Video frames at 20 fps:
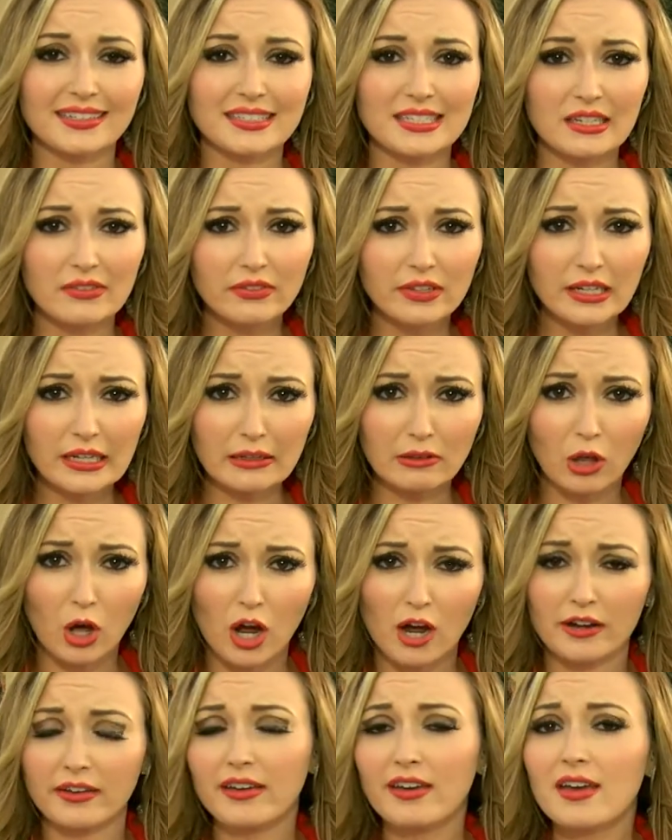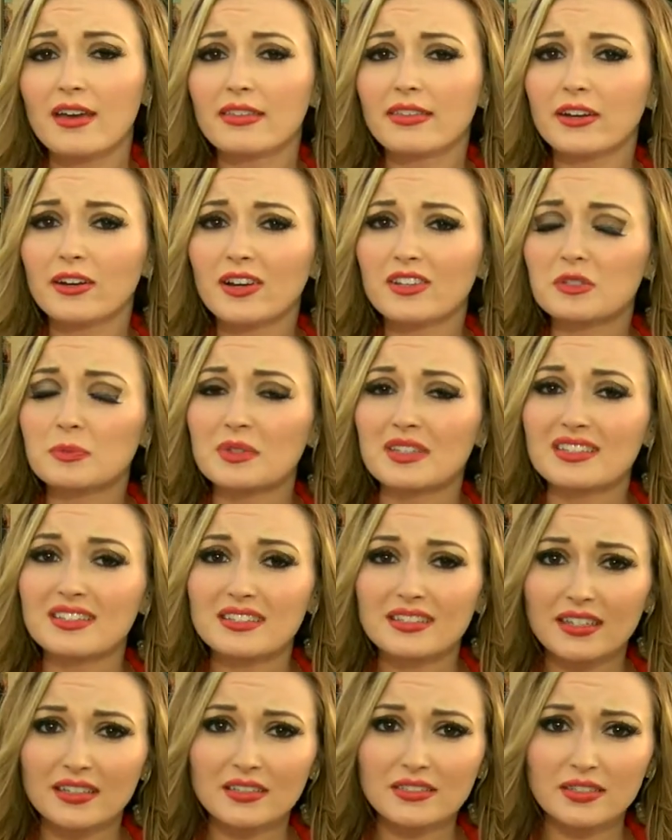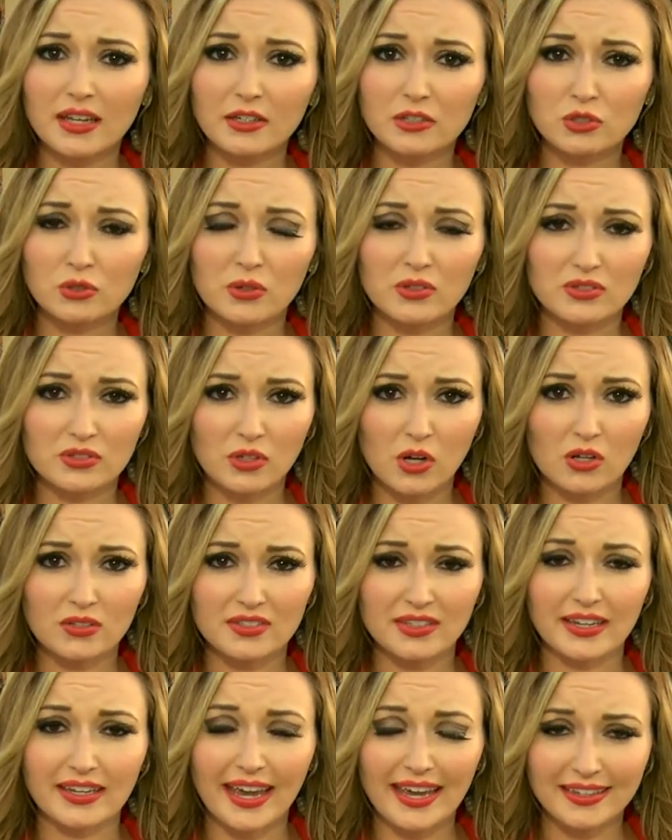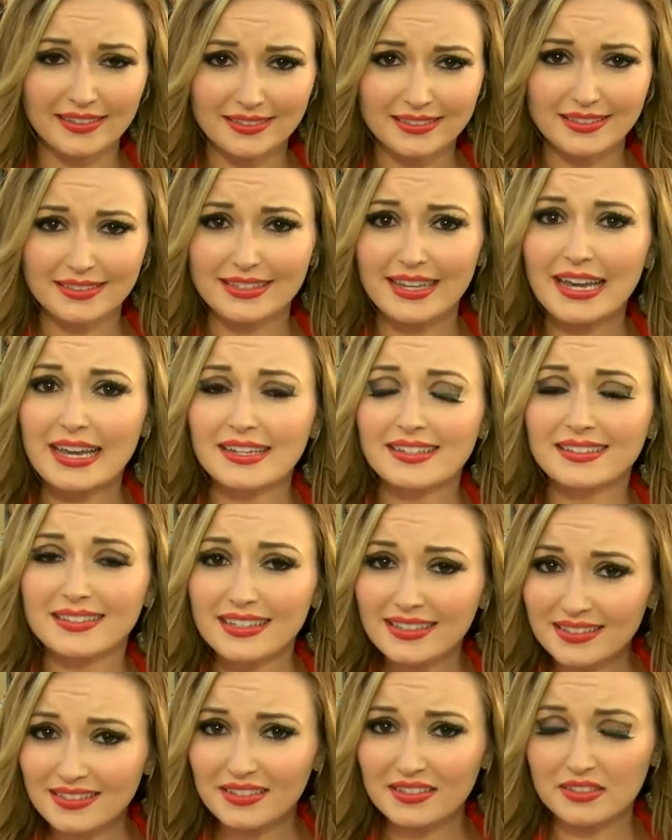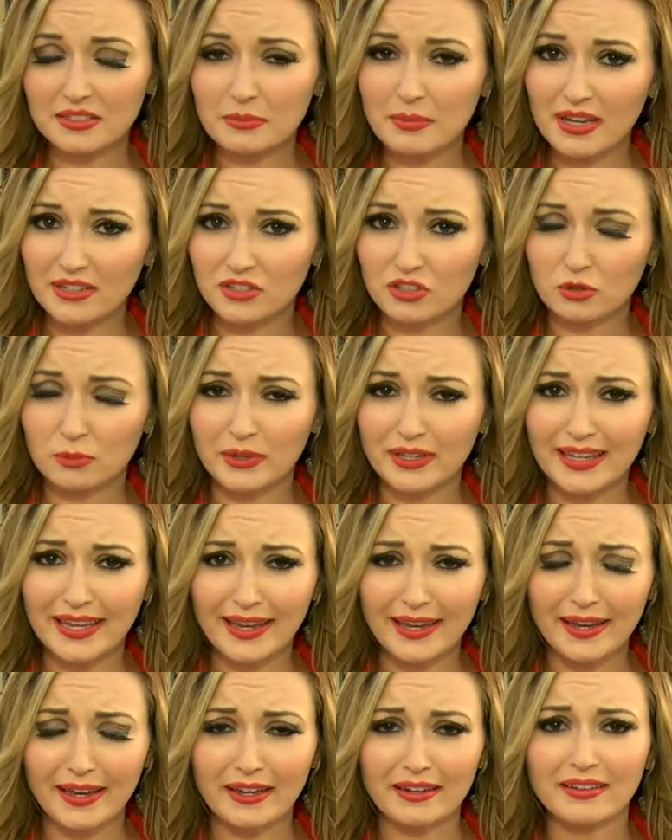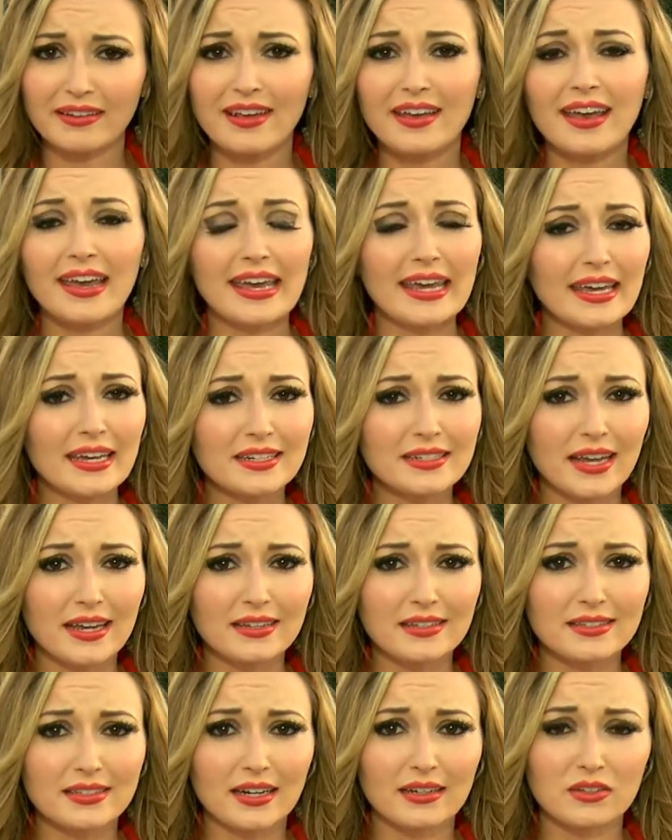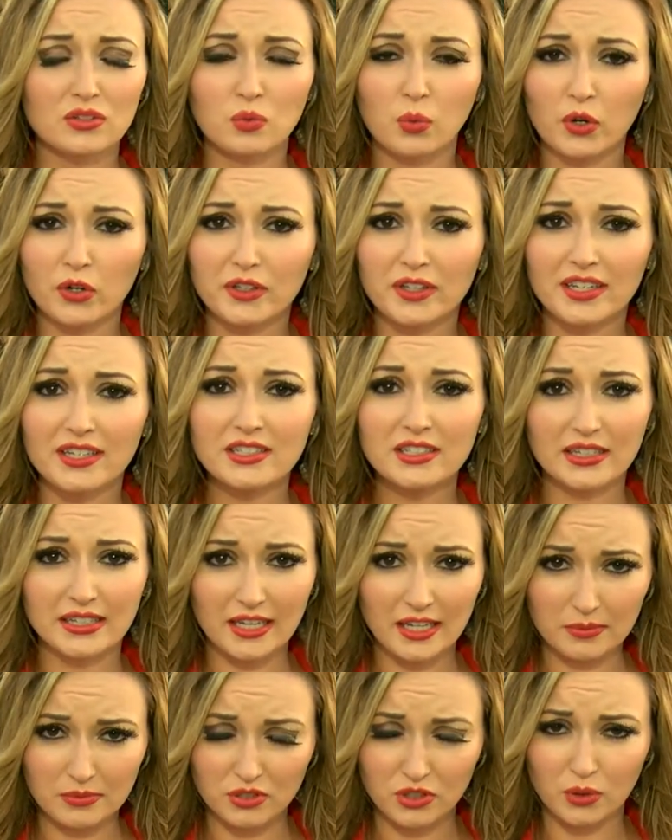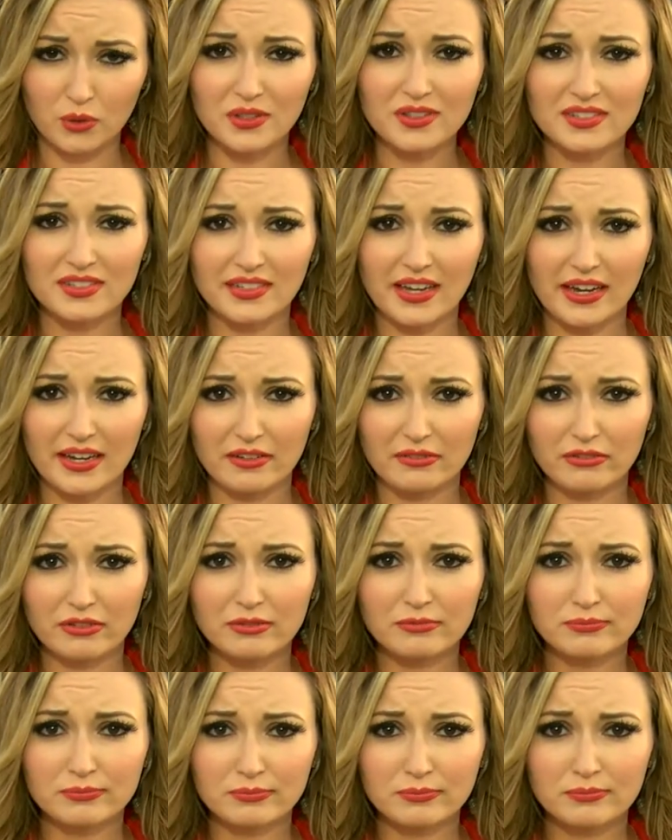activity log, there has been six sexual assaults cases since the semester began, and A State is working to keep students safe